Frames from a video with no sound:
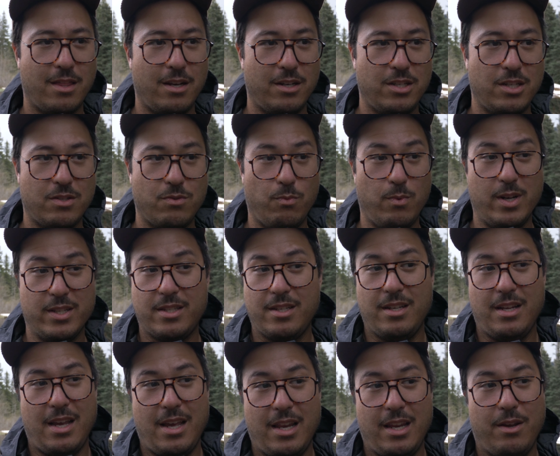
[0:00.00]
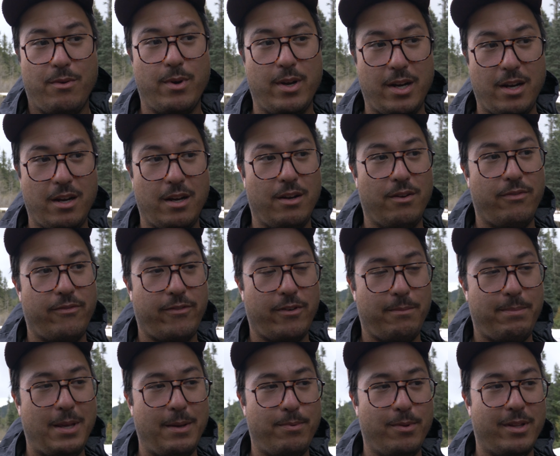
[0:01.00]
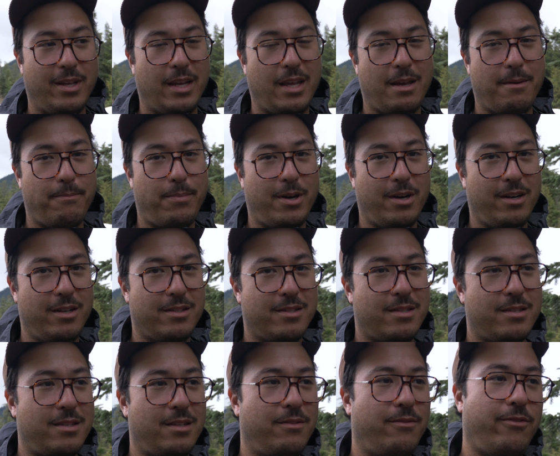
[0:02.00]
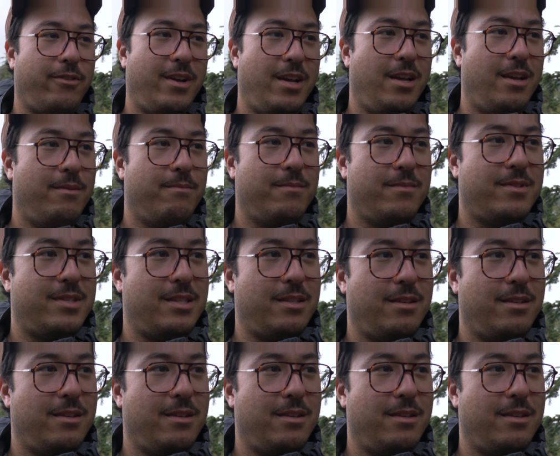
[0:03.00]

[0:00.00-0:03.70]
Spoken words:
there just wasn't anywhere for people to get parts and frames.